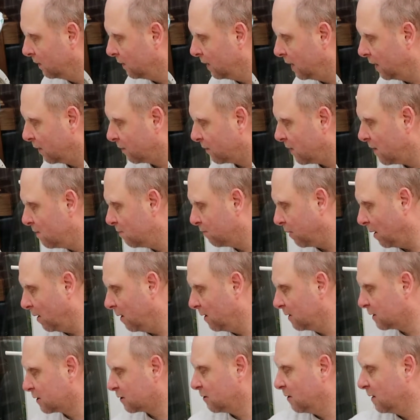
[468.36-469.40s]
Now the fun
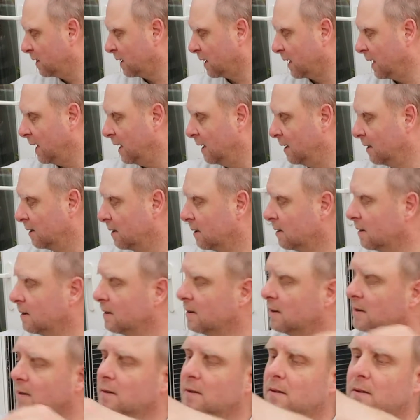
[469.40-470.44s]
part is trying to get,
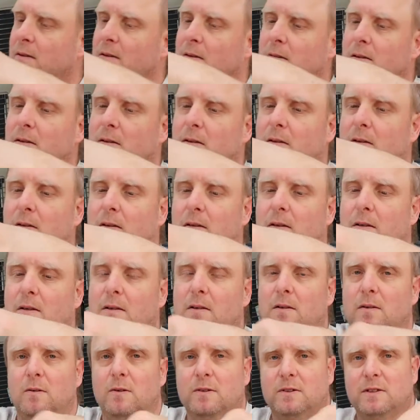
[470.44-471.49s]

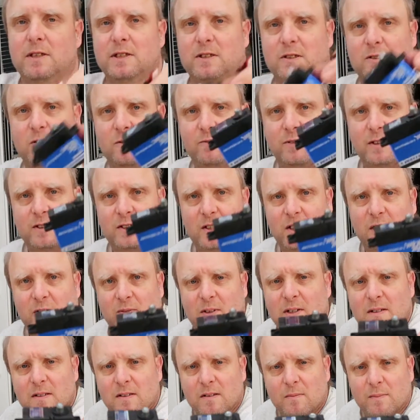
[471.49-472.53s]
well, so this is the
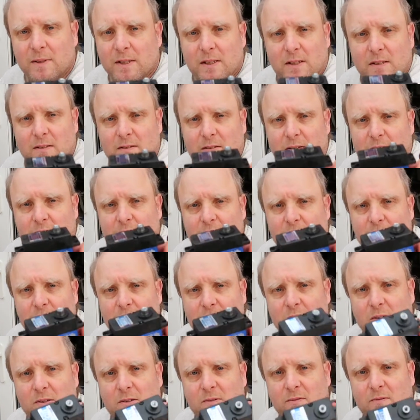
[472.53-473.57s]
receiver, I mean the
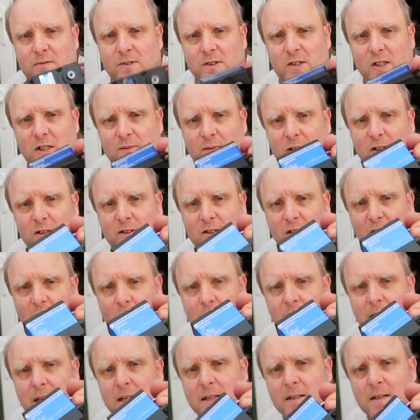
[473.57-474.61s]
new servo that's
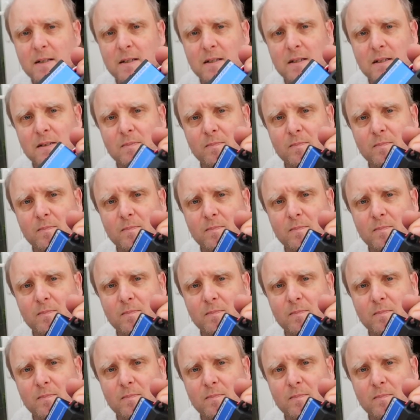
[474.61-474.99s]
going in,